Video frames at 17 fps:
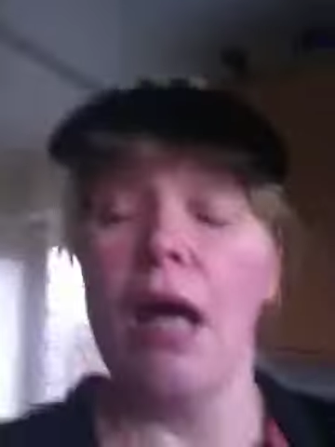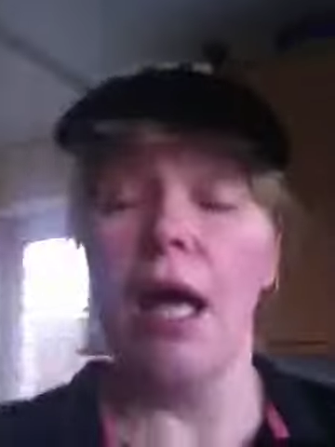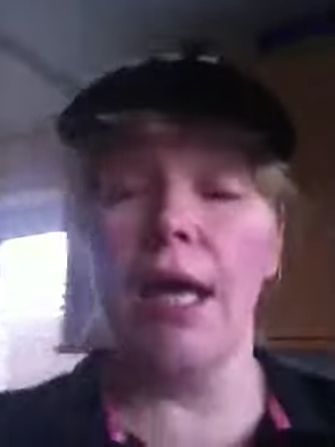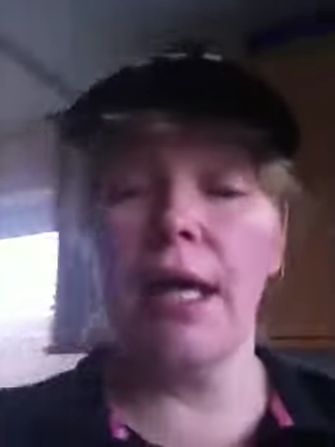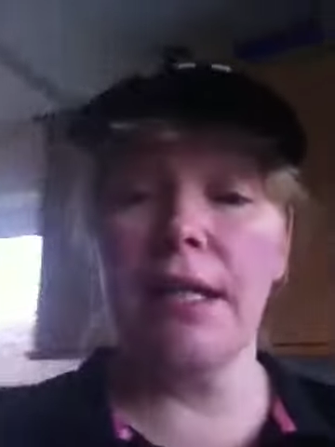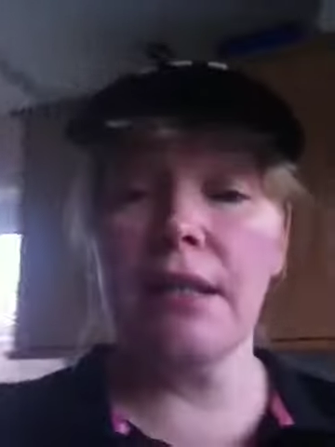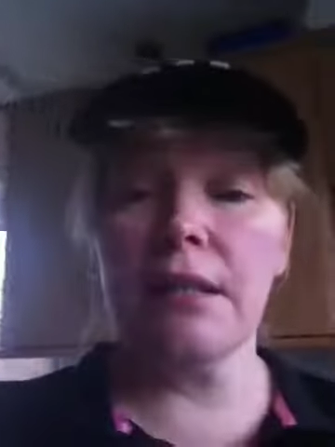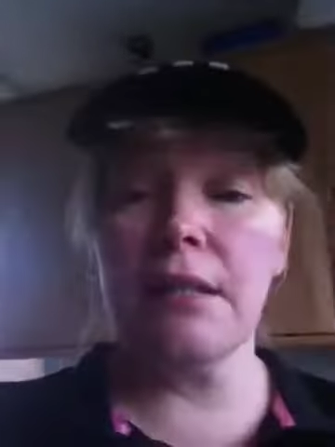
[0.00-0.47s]

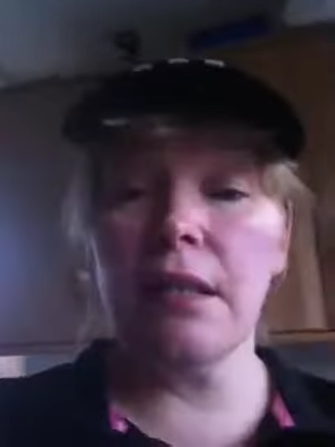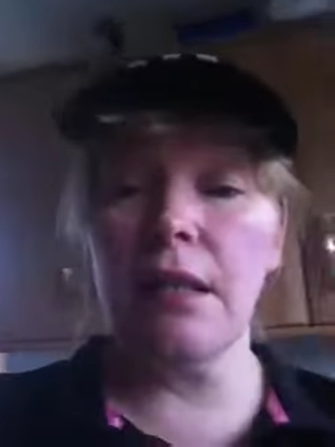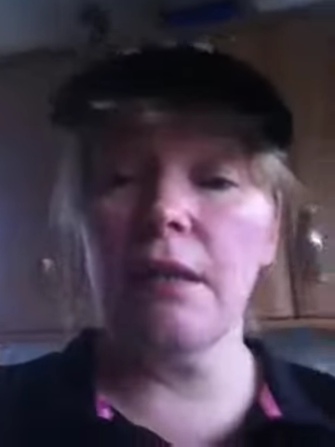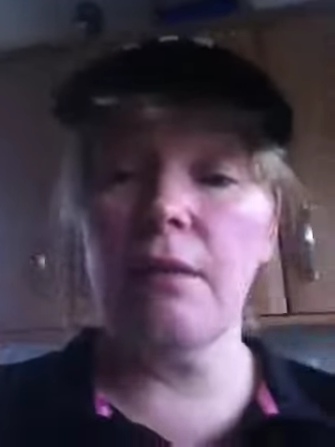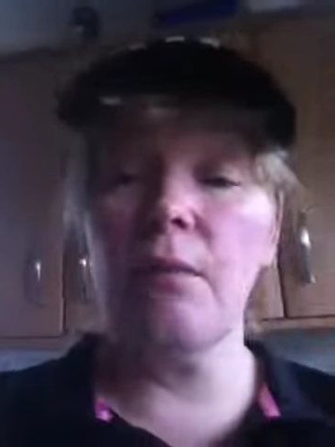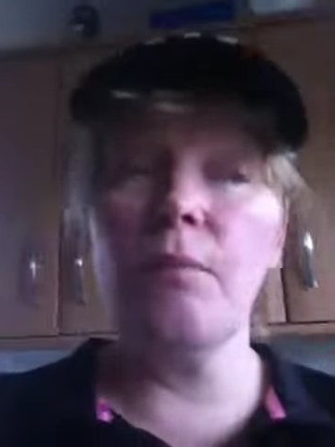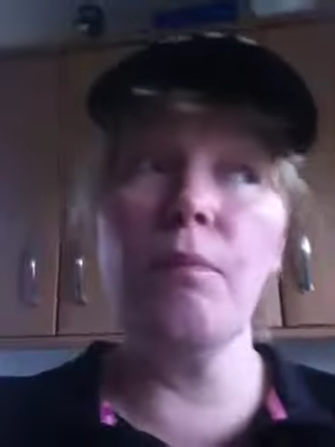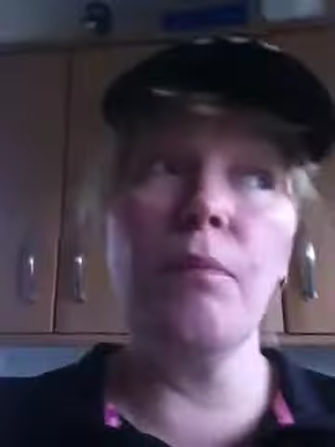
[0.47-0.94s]
It's
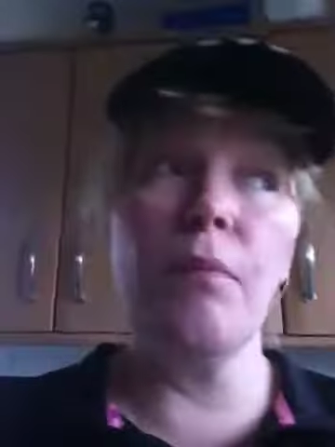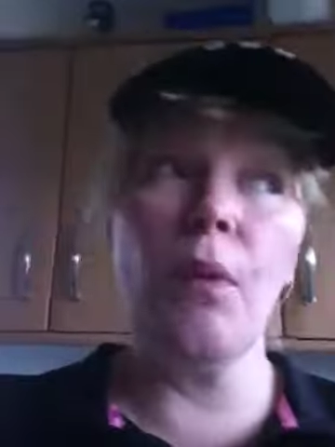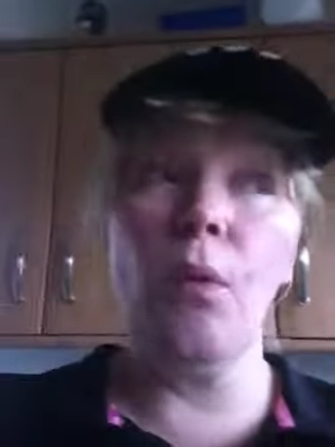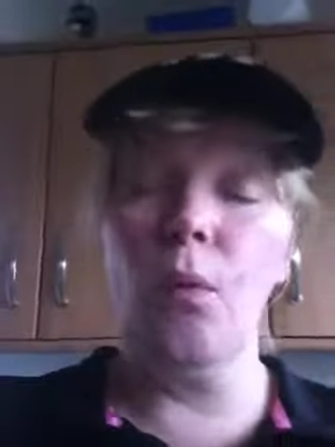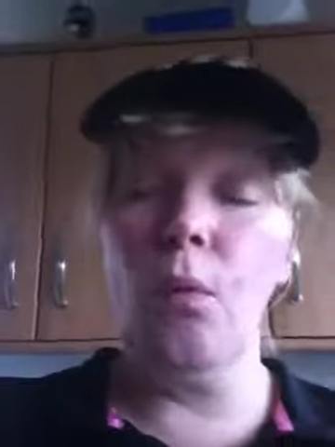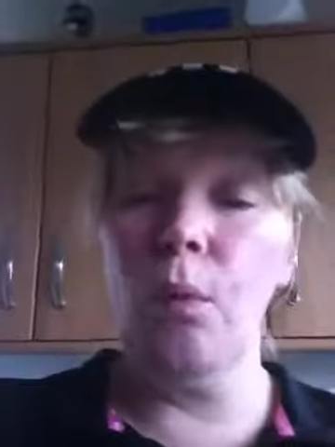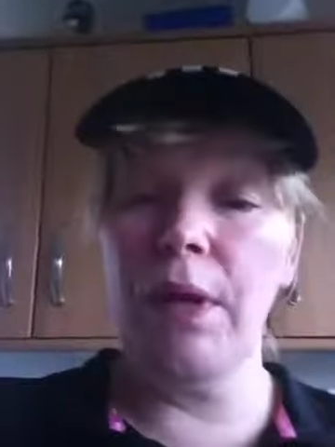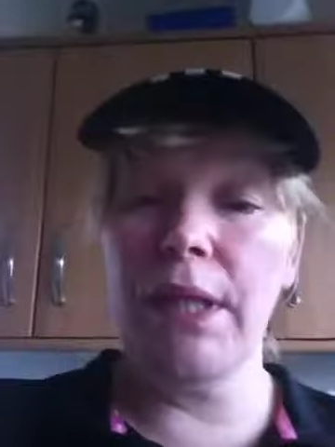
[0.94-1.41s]

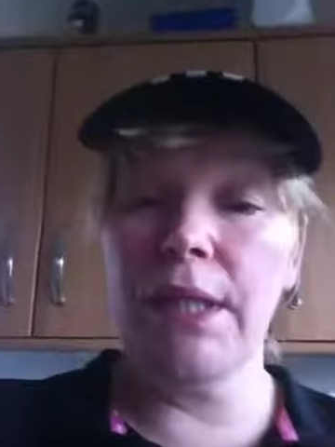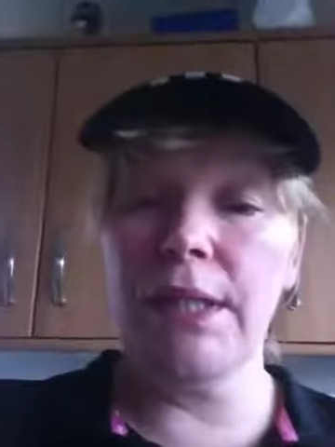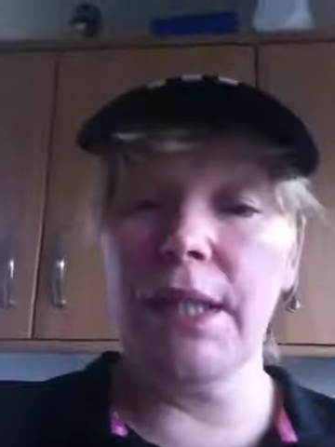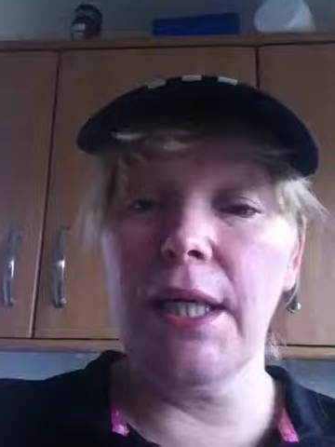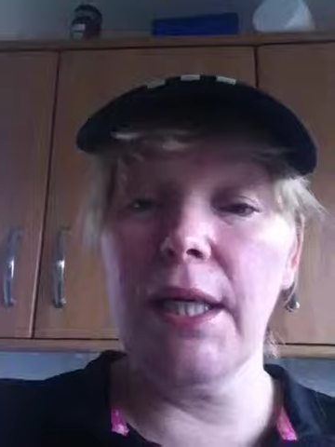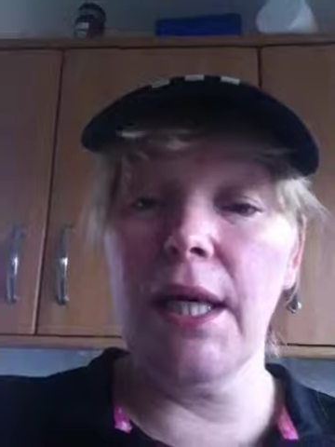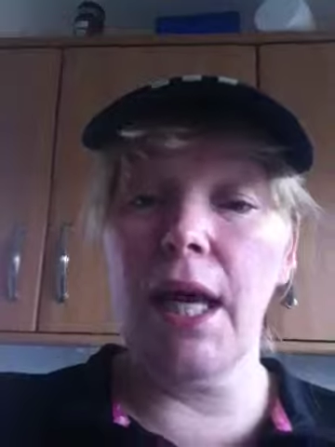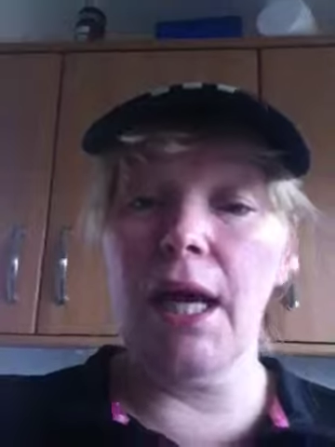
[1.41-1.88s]

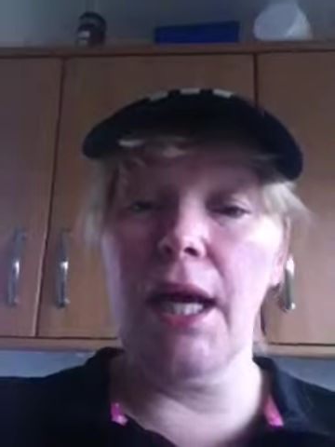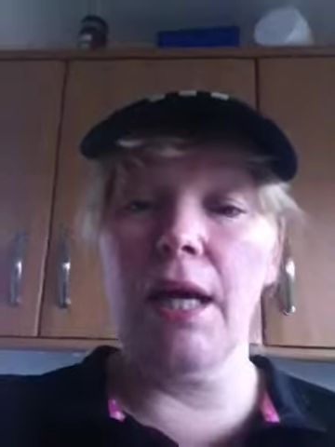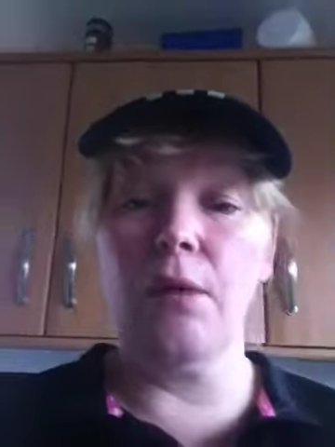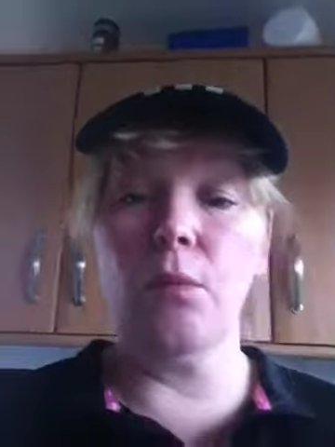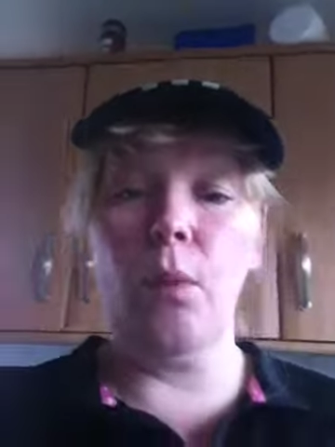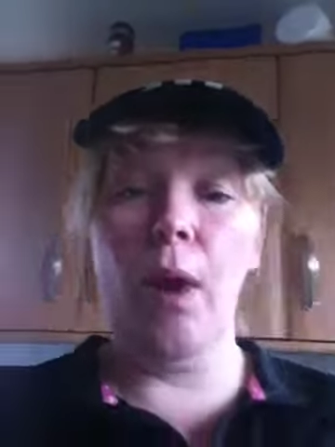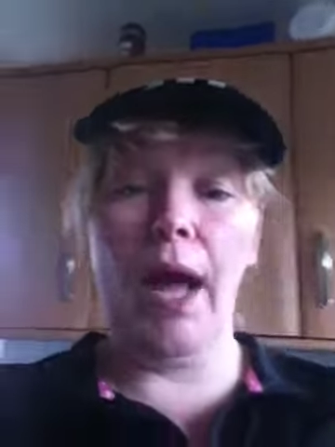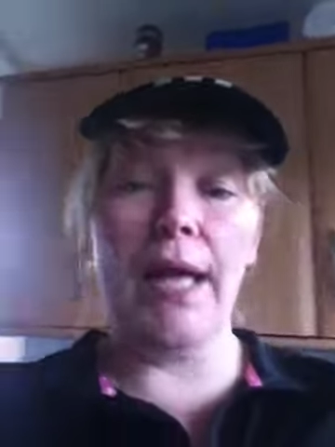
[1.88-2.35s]
windy
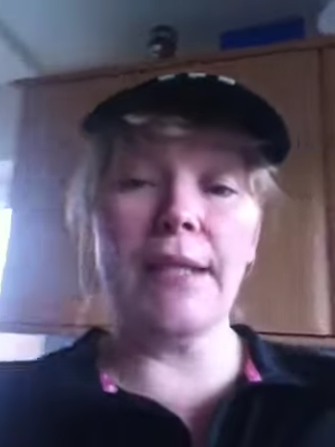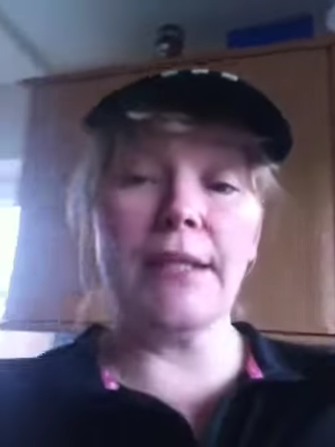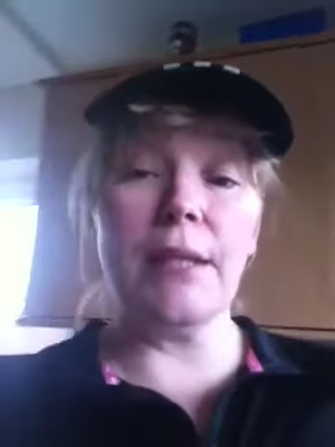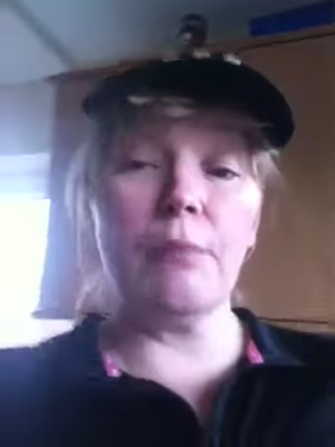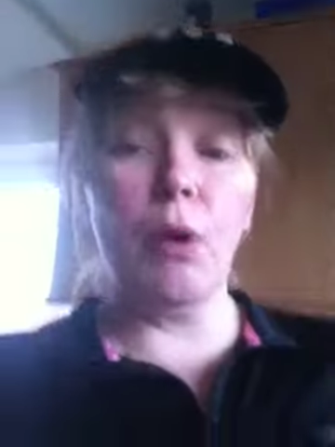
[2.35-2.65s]
and wet.